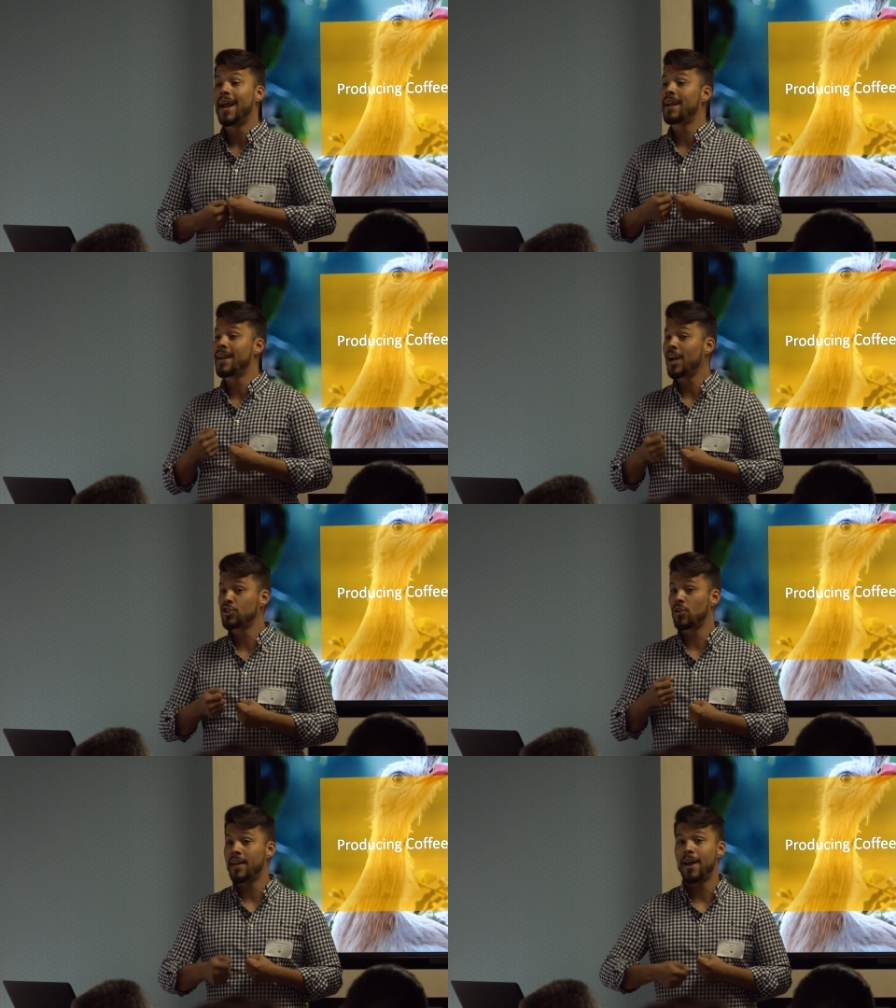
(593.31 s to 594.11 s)
and
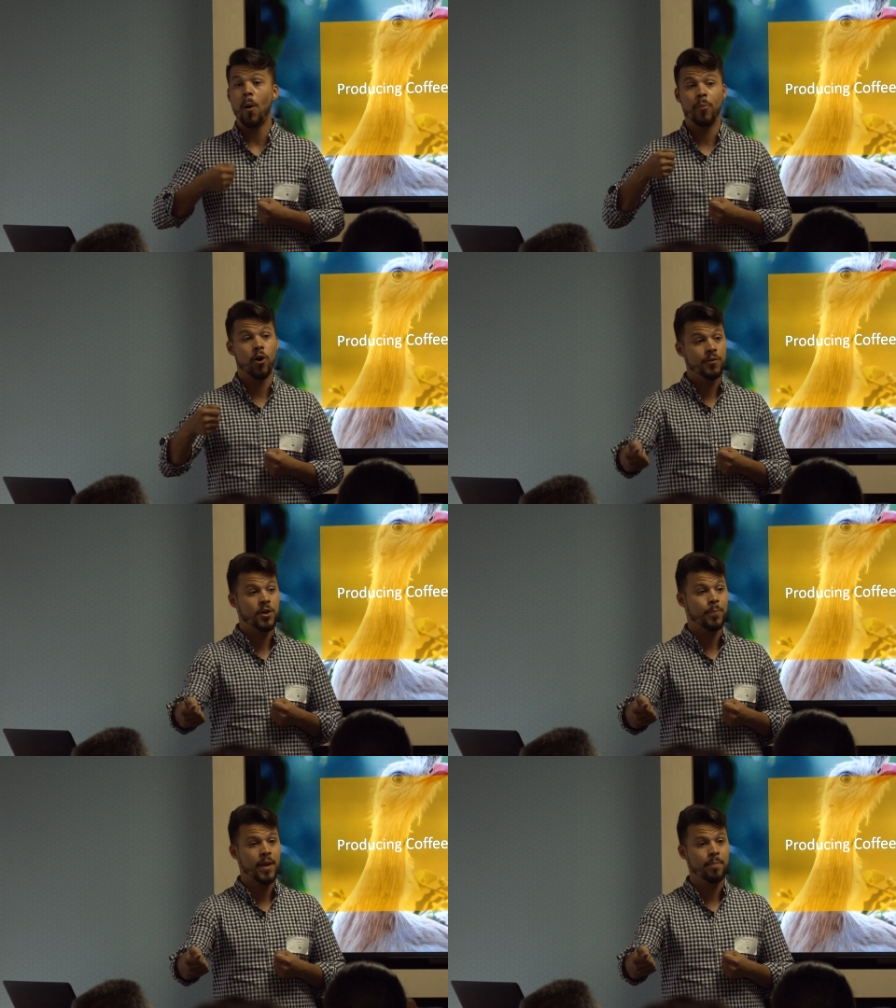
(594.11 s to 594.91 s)
actually help
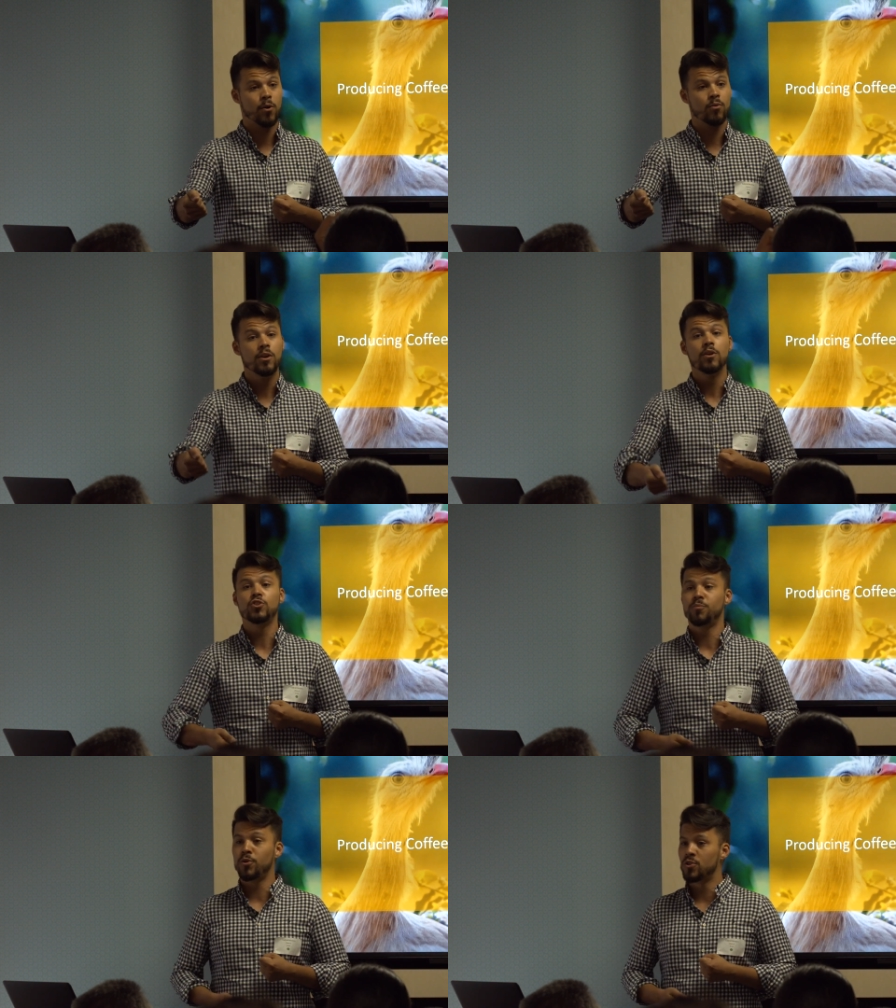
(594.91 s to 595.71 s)
other people
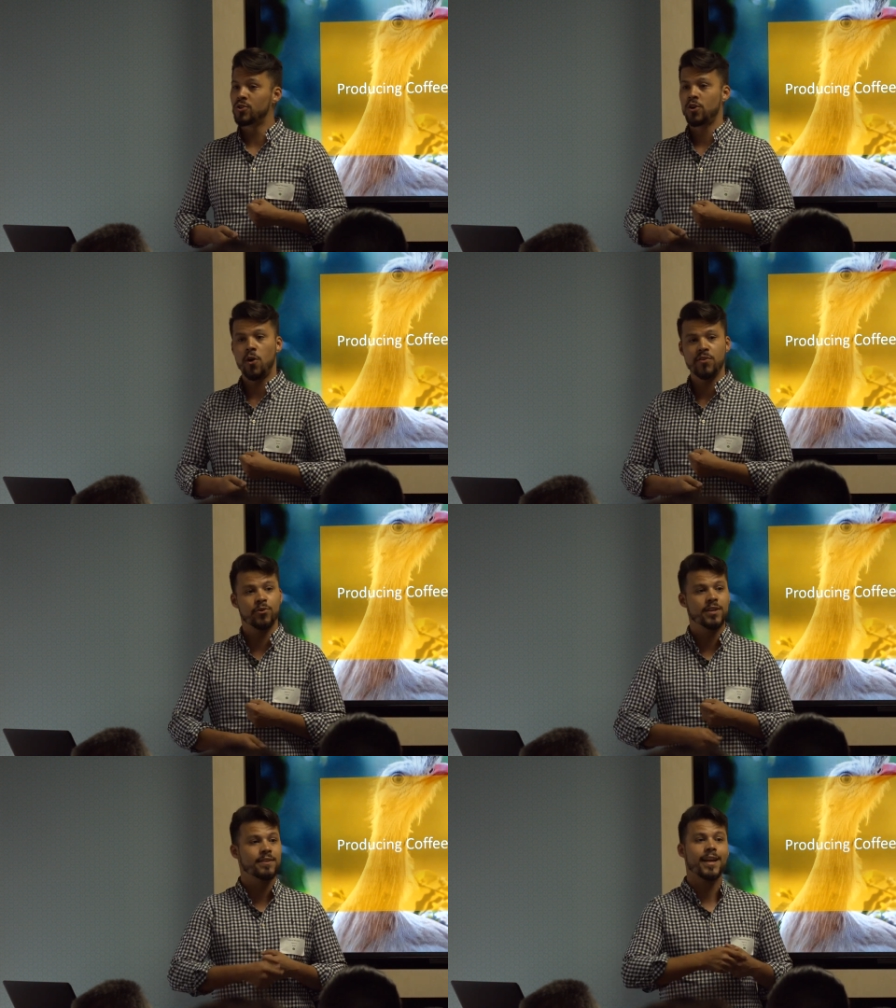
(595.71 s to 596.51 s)
to produce coffee
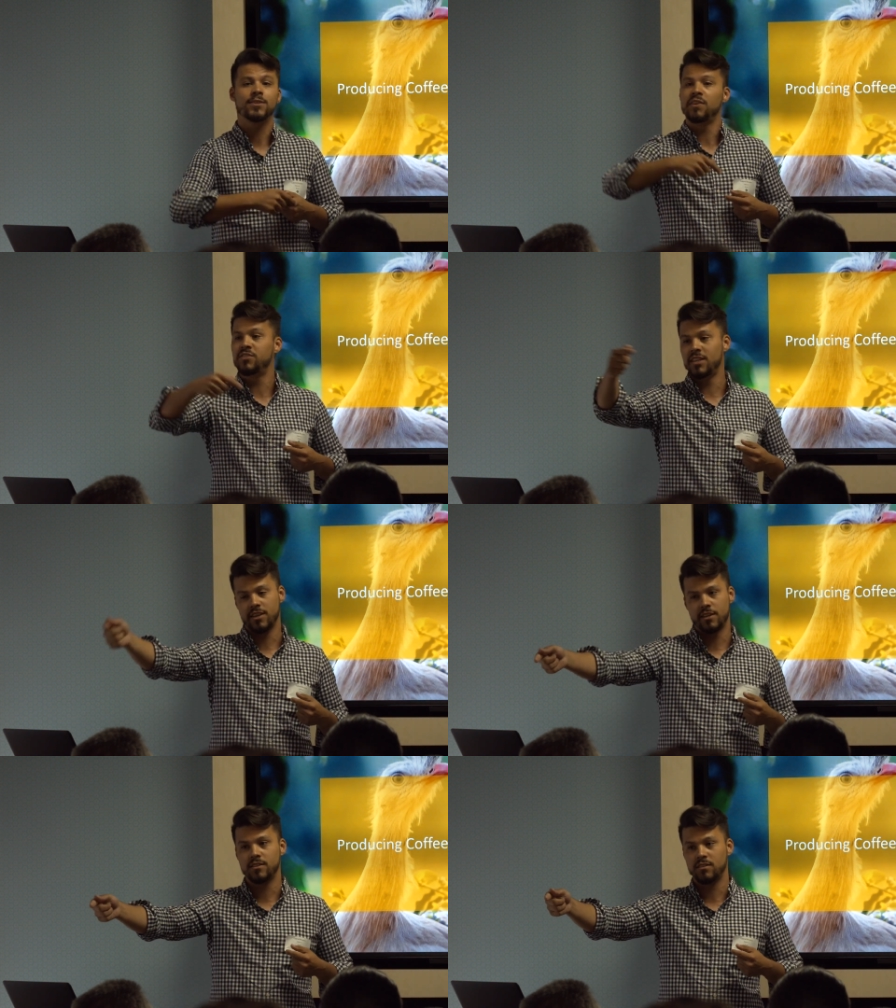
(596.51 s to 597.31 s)
for the next 50
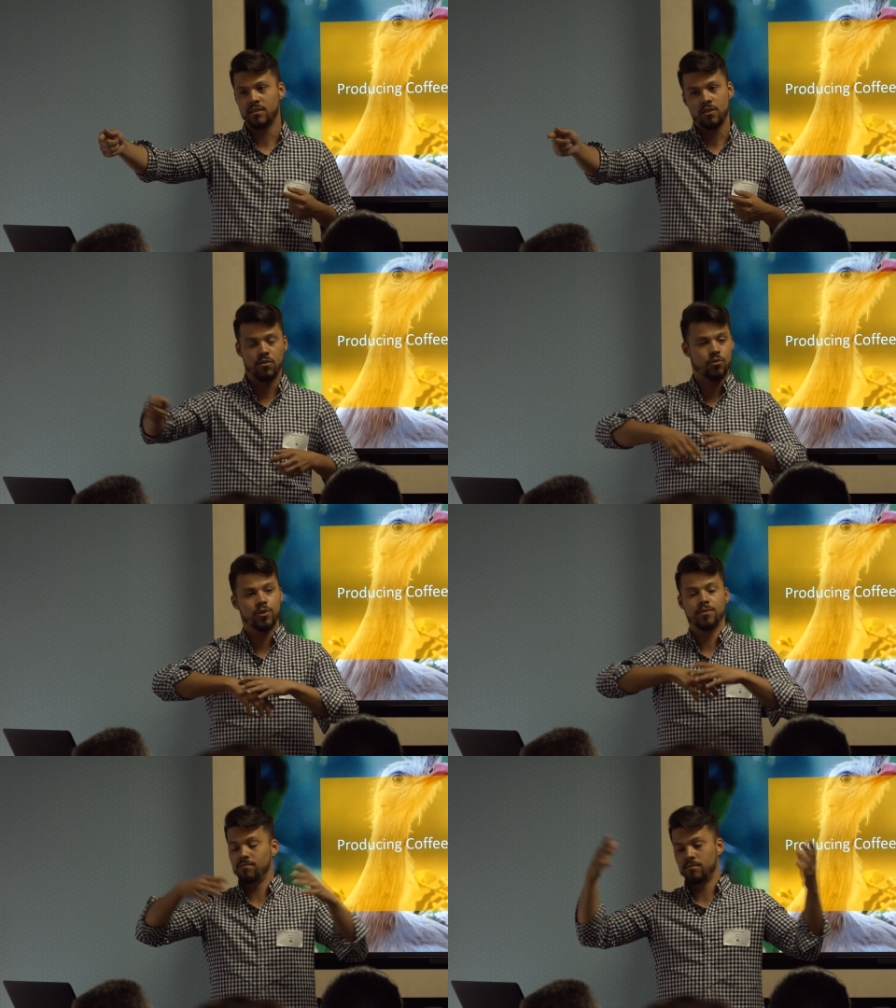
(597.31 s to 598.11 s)
years
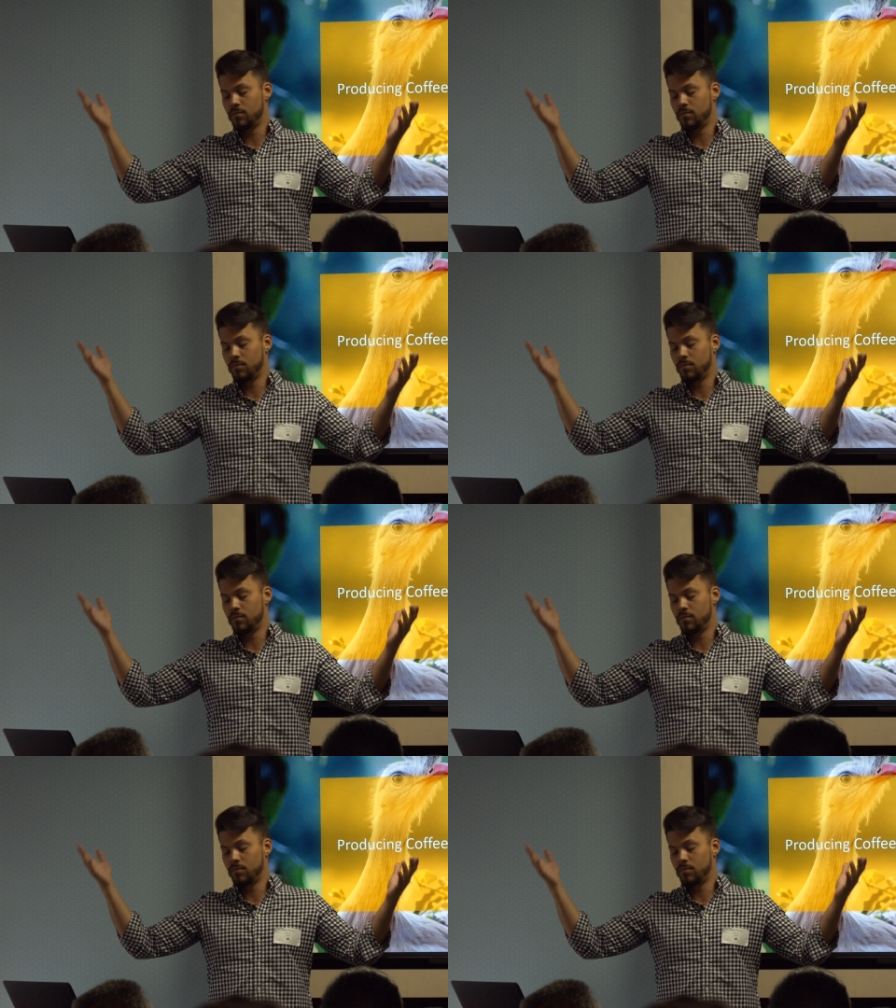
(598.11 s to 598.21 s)
or